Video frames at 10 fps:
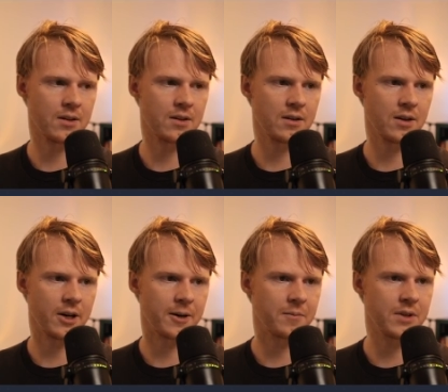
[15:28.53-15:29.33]
All
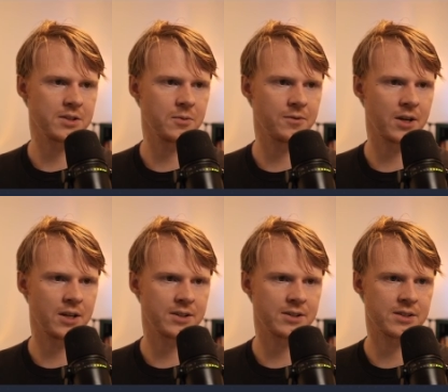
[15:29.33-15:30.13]
right, let's move on.
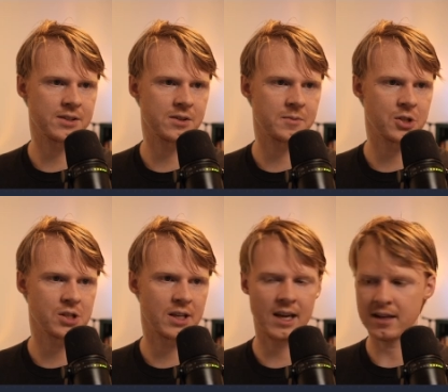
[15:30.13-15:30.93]
This is mission
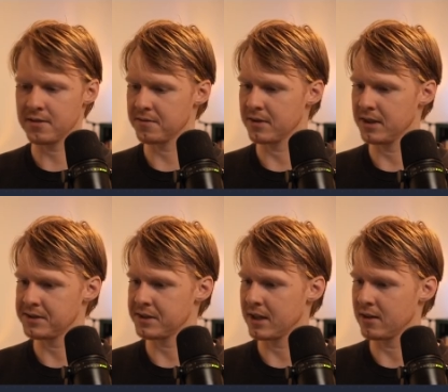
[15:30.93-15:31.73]
8. Let's
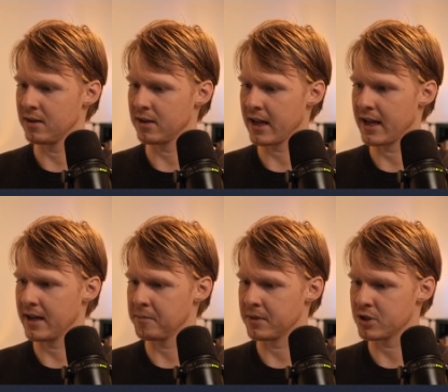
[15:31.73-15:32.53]
take a look
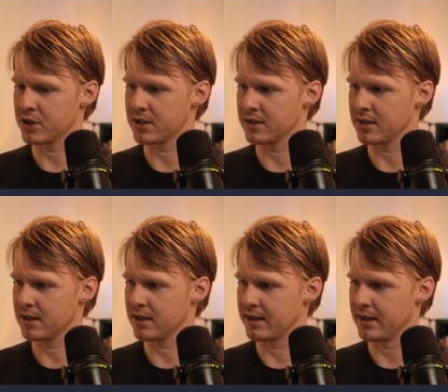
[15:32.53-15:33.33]
at mission
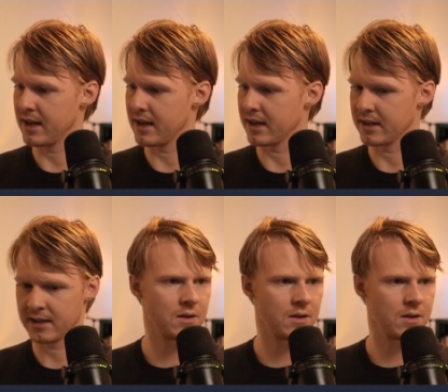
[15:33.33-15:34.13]
9.
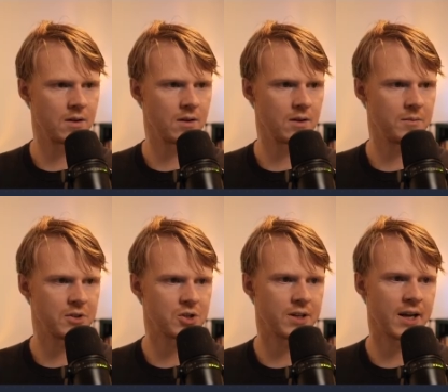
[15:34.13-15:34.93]

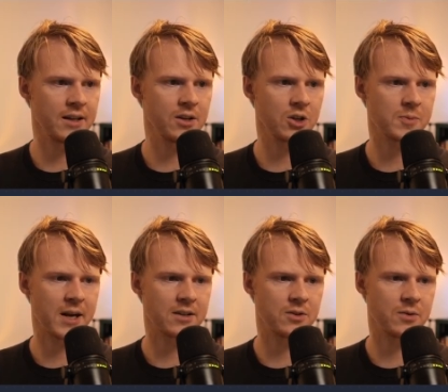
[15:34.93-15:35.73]
Mission 9 goes
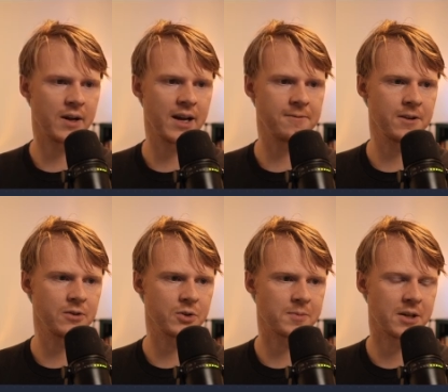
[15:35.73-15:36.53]
back to have fun
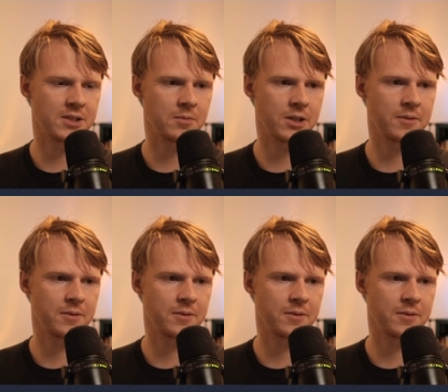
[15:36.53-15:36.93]
responsibly.